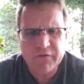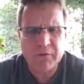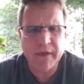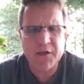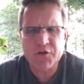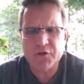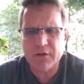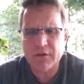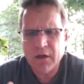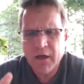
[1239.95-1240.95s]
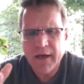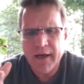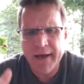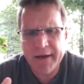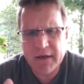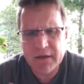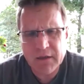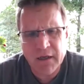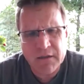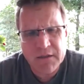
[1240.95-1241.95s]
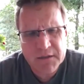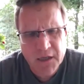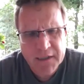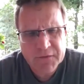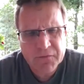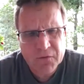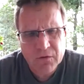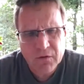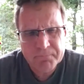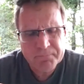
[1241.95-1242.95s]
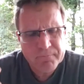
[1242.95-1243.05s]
information and insightful